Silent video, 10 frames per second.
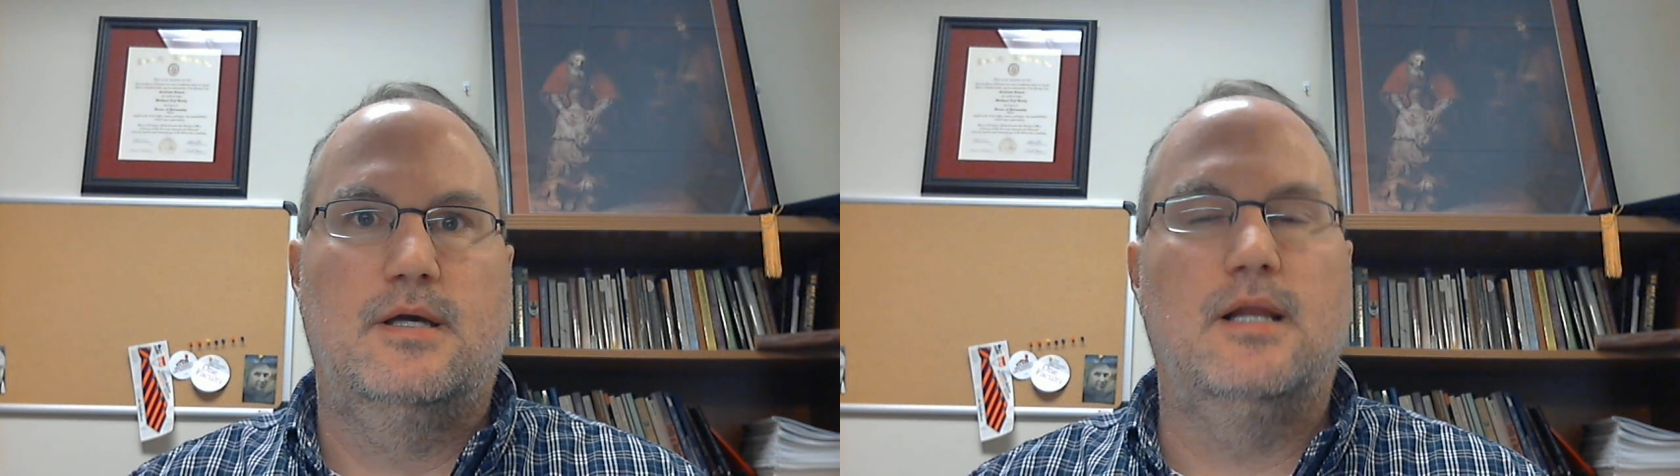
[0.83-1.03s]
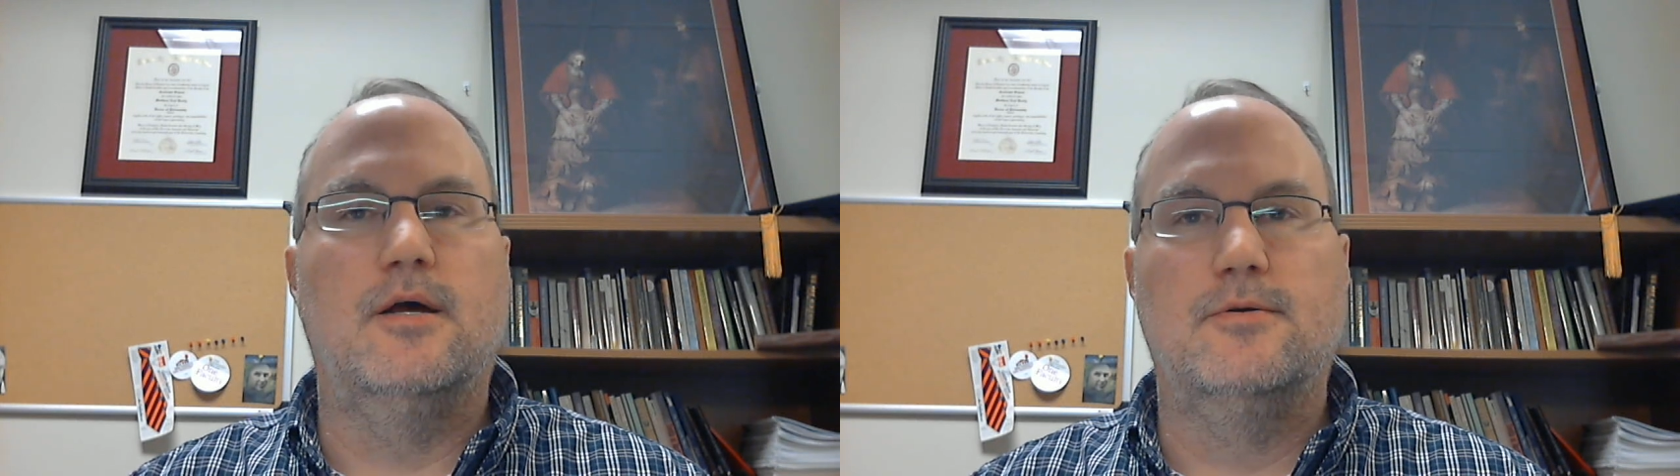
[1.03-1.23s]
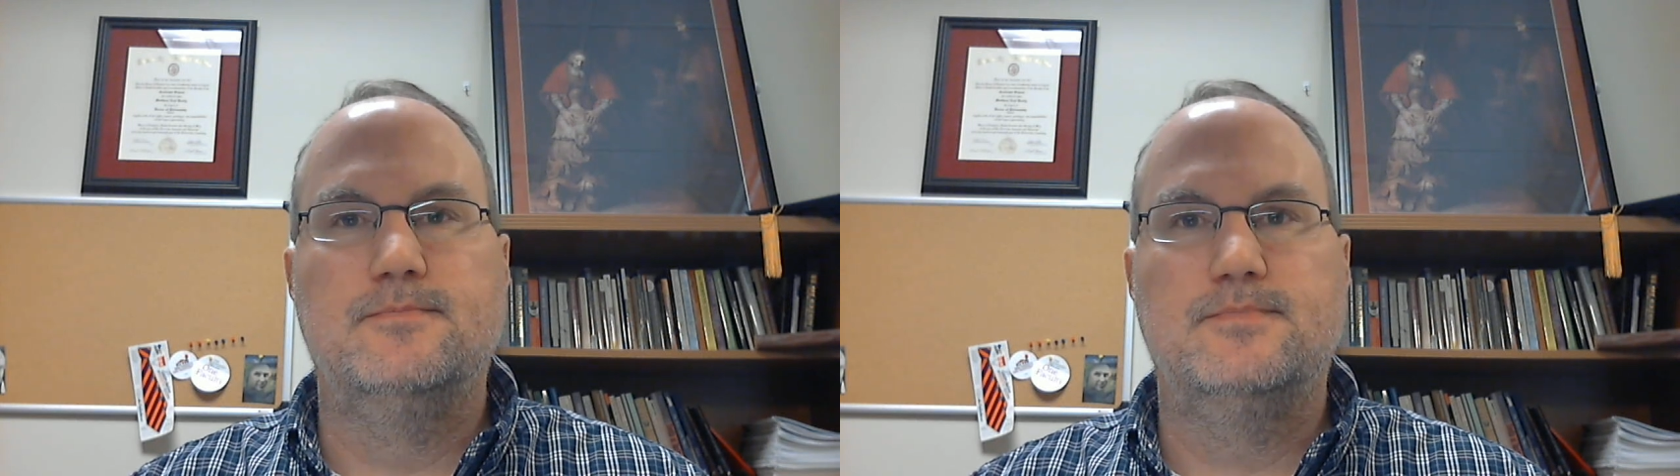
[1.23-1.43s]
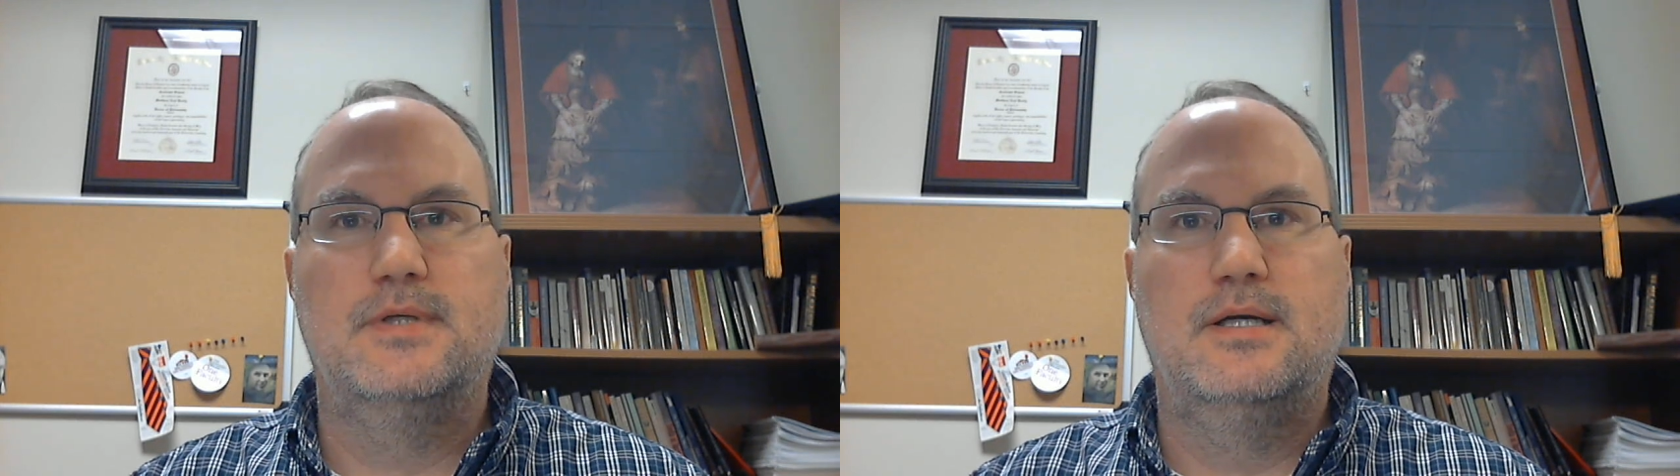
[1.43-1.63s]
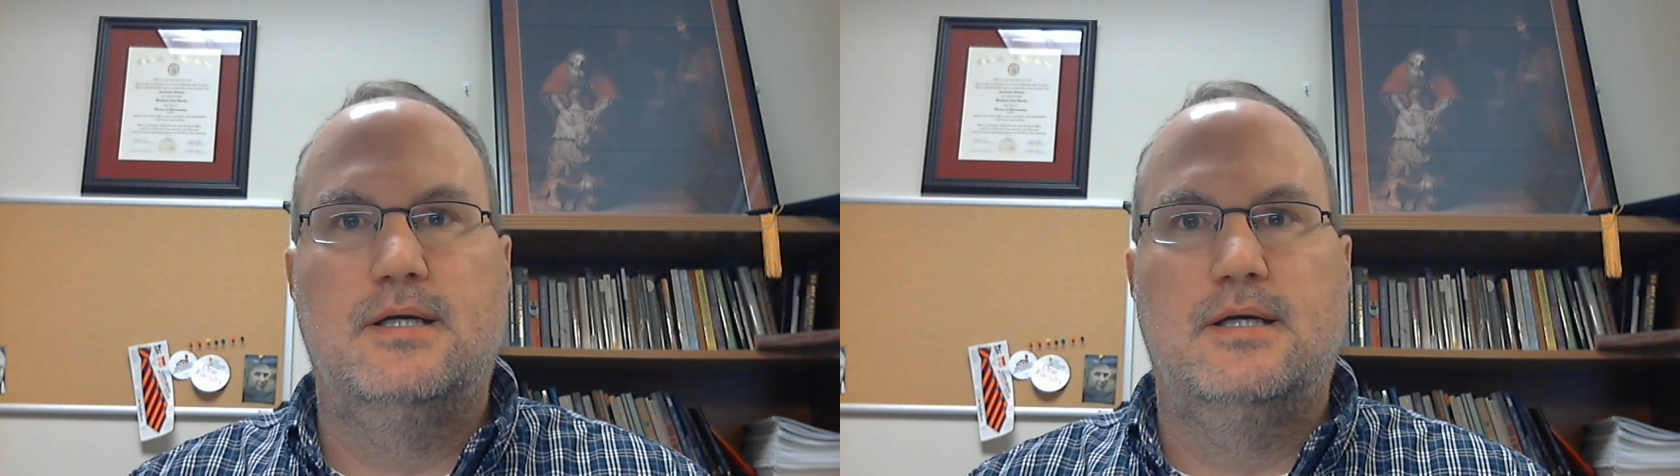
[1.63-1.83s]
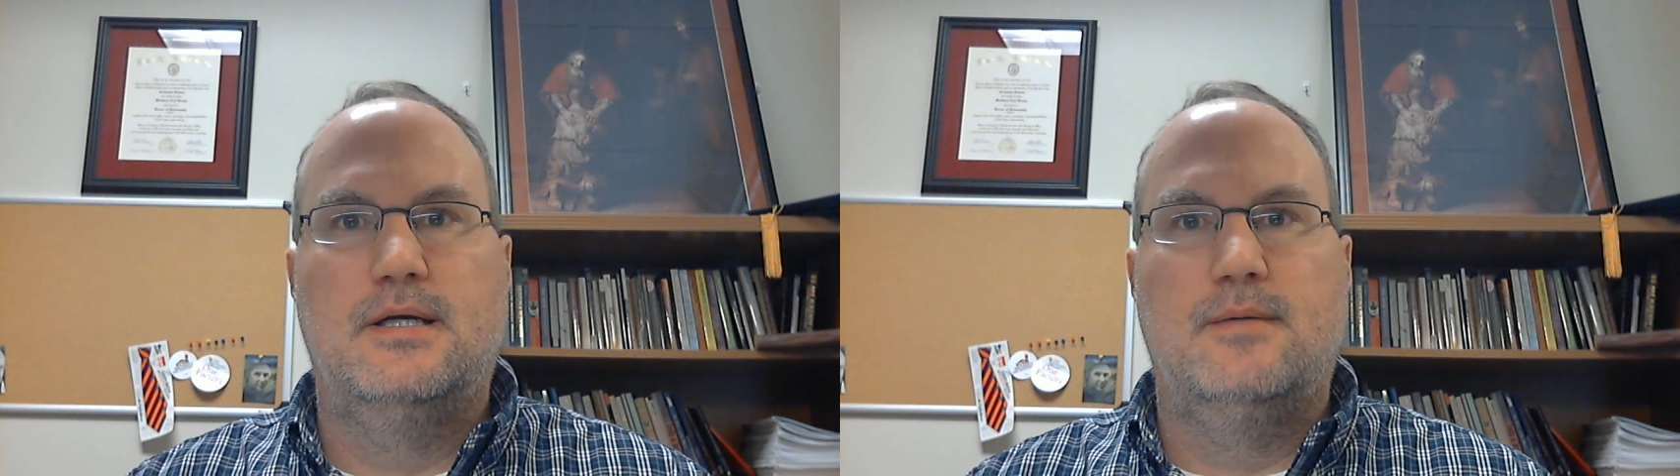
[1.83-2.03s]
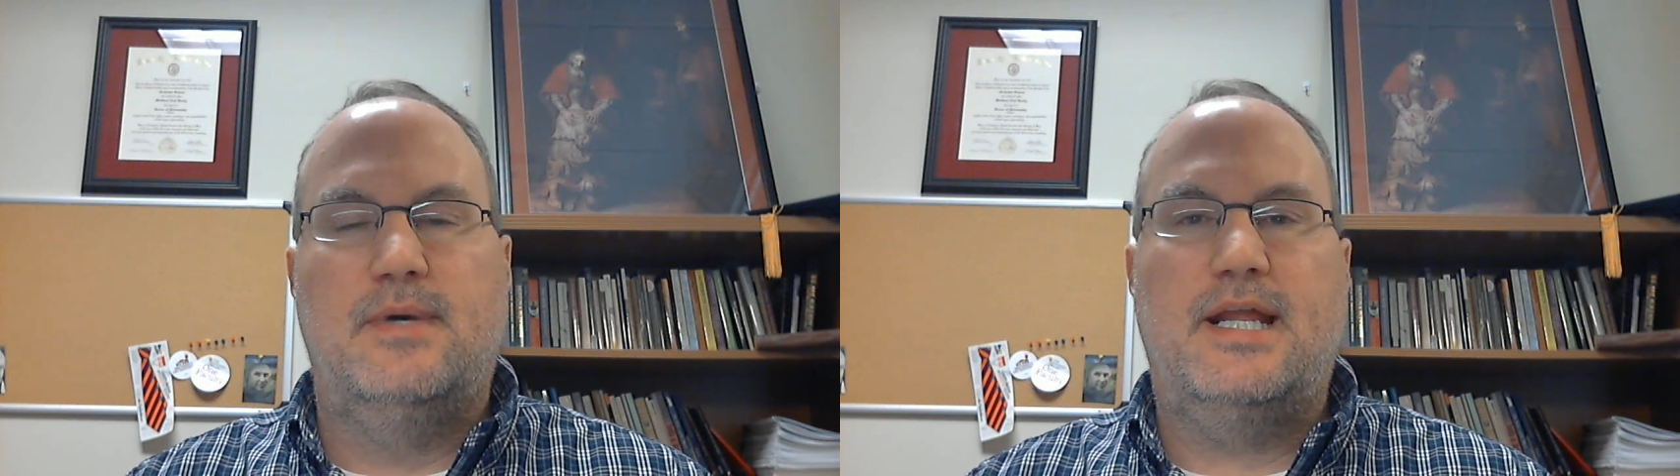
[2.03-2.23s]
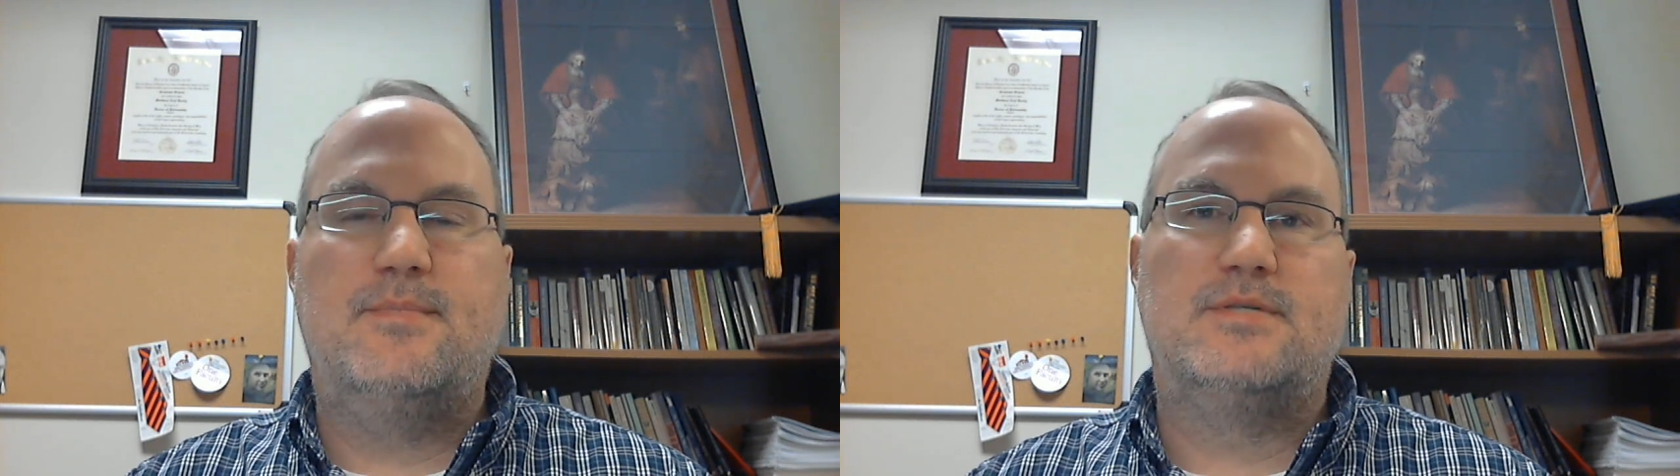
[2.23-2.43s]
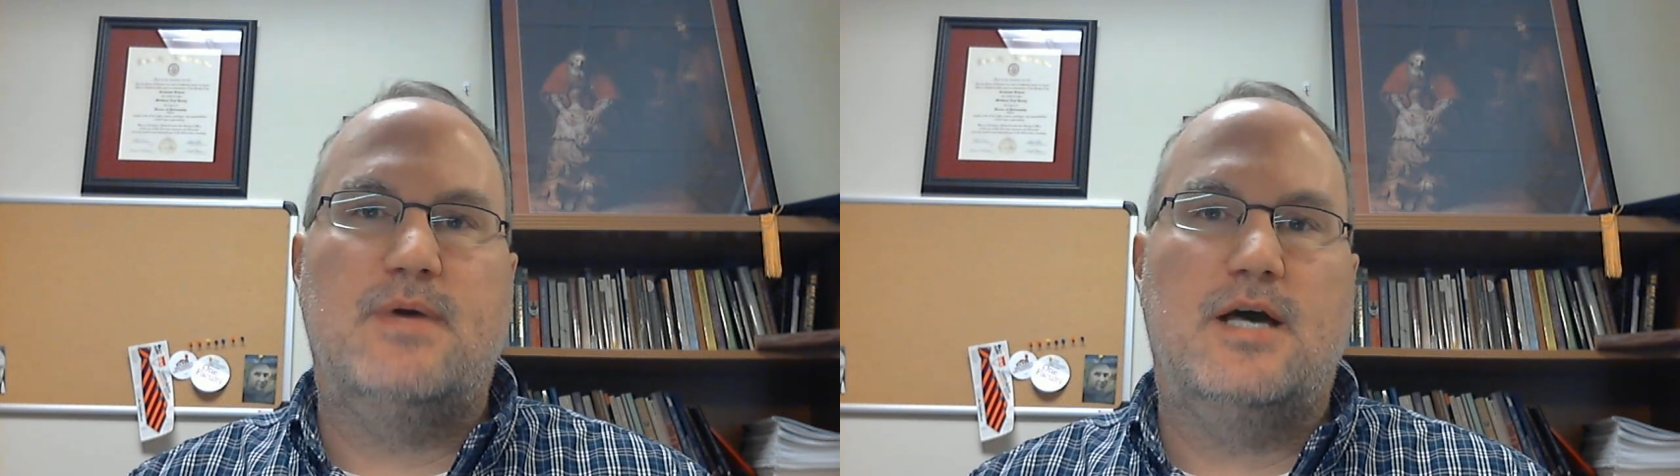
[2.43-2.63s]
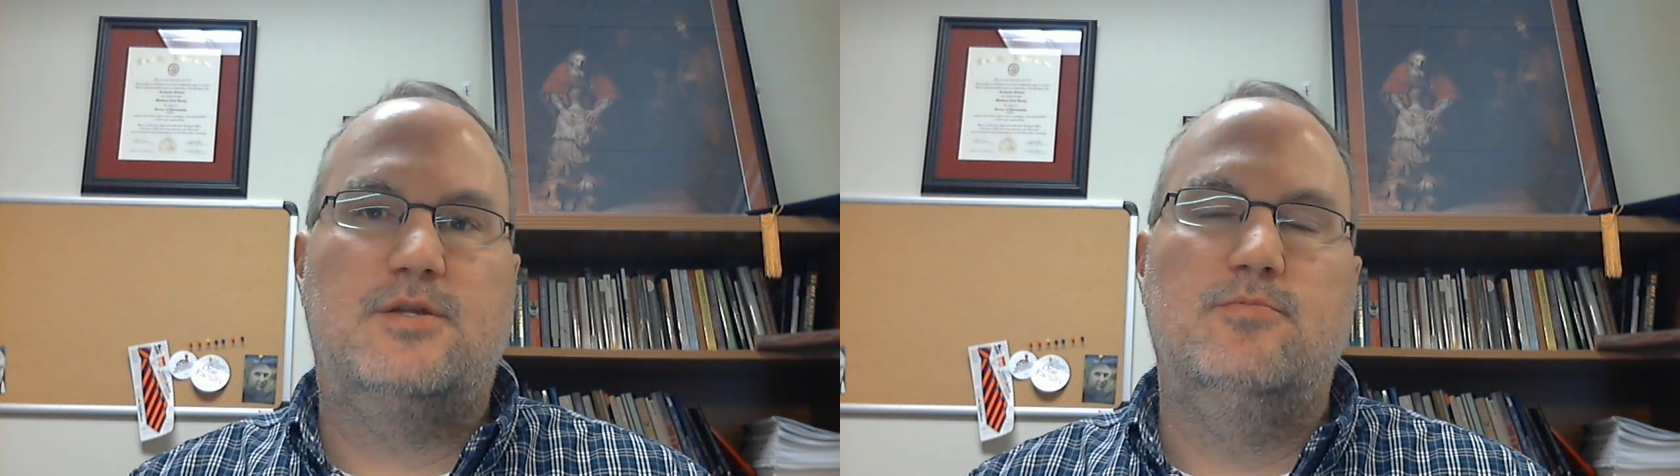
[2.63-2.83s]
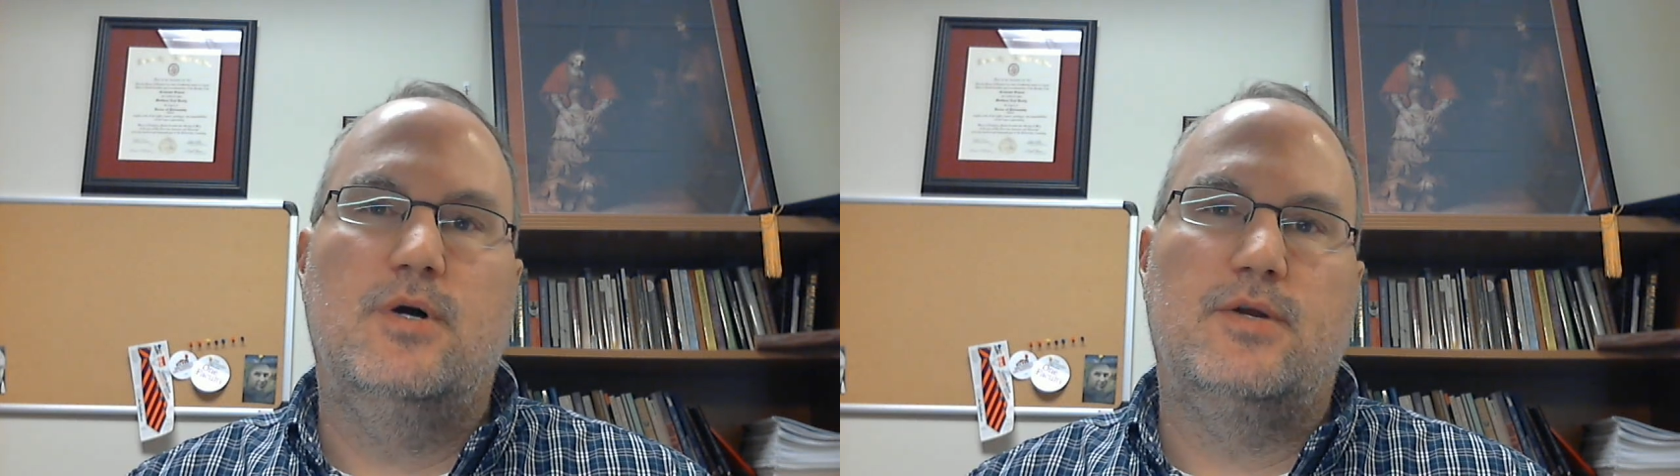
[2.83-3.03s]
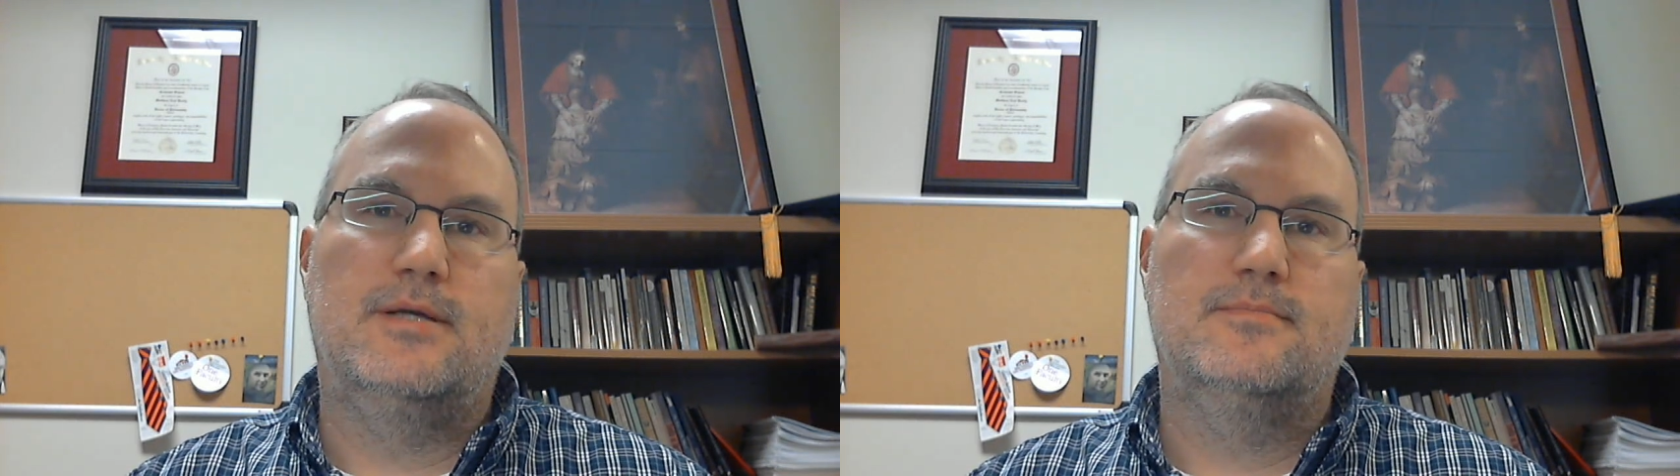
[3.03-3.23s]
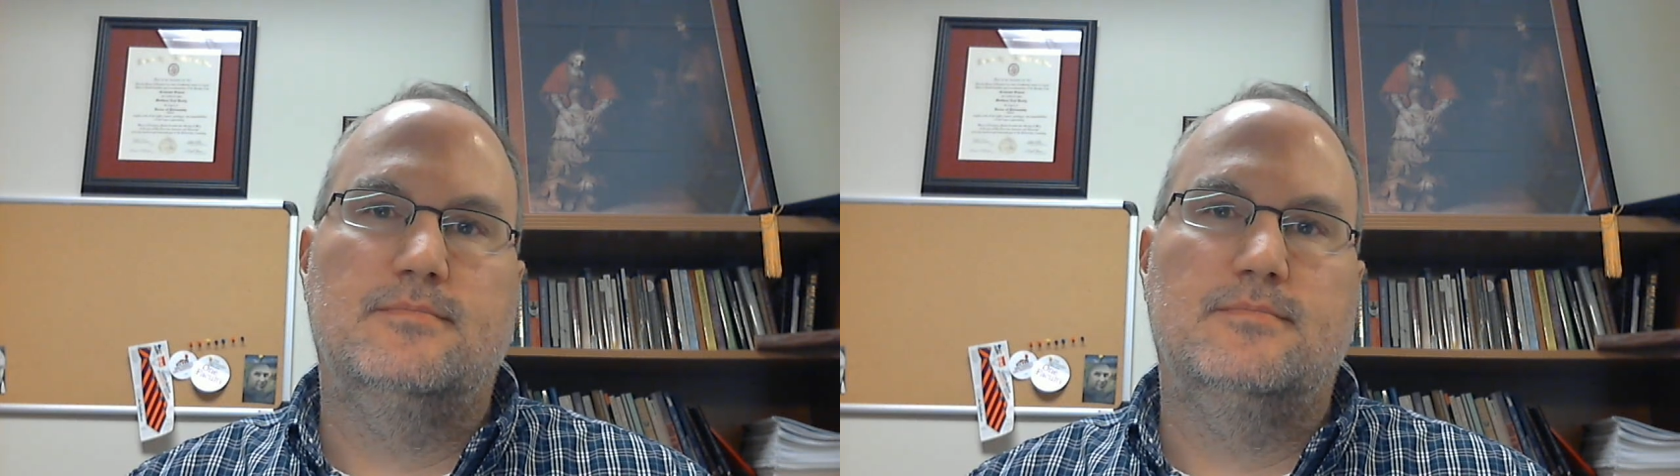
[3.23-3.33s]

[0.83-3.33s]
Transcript: Hello, my name is Matthew Bodie.